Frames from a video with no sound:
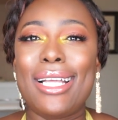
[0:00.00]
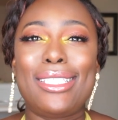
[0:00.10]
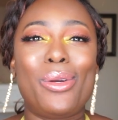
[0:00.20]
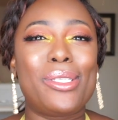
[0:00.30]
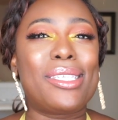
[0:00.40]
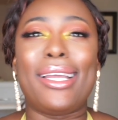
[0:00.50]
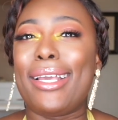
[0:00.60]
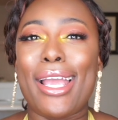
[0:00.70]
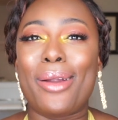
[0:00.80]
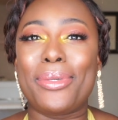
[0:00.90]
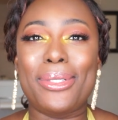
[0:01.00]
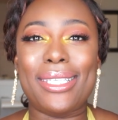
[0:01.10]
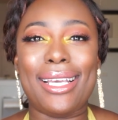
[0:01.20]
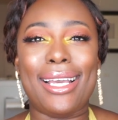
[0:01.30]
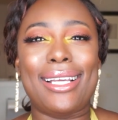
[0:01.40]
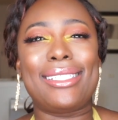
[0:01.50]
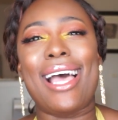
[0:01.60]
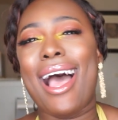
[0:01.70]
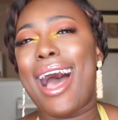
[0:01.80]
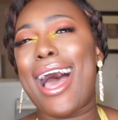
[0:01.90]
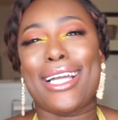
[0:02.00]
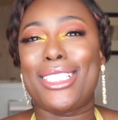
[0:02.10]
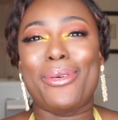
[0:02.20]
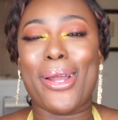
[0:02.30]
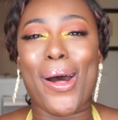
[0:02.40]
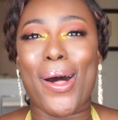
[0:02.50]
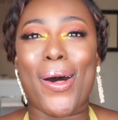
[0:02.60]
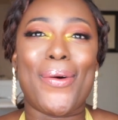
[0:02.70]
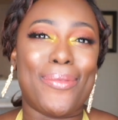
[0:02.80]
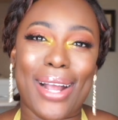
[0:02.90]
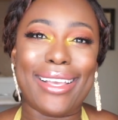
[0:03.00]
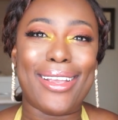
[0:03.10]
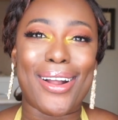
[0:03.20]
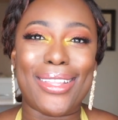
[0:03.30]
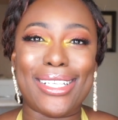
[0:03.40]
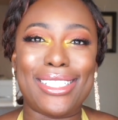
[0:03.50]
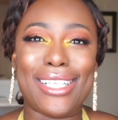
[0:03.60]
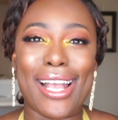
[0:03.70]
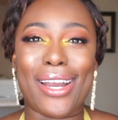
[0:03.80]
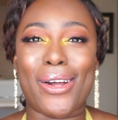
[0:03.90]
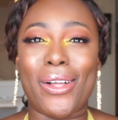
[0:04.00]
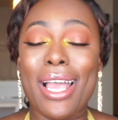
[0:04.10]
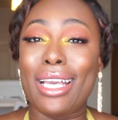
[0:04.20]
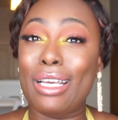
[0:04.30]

to skincare routines. I do it all right here on this channel.